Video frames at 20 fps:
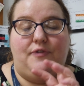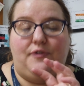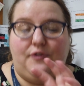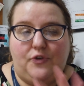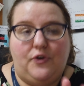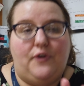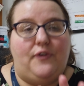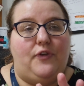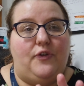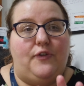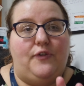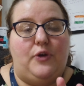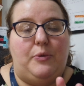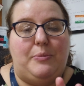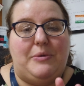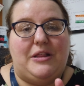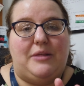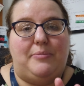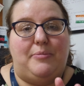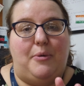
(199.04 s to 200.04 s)
I've got a
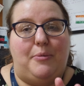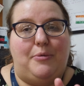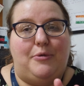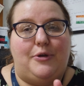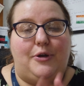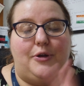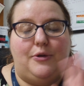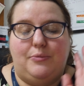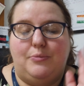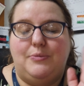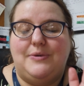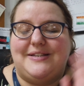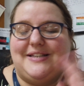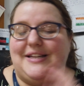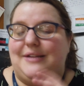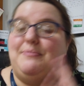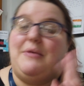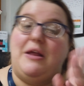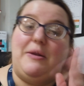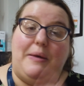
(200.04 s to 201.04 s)
few bits and bobs to do, we'll
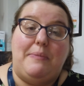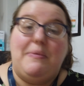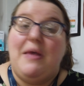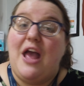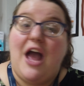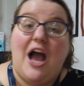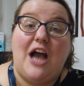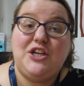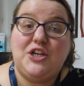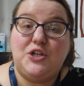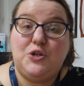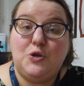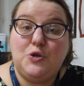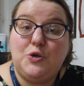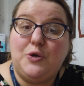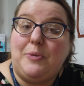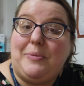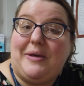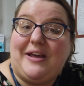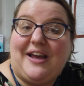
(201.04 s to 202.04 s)
see. Anyway, I shall talk
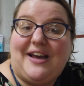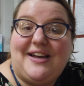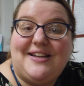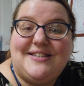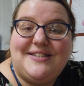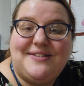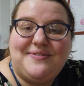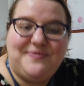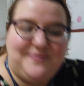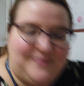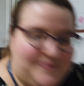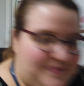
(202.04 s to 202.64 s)
to you in a bit, guys.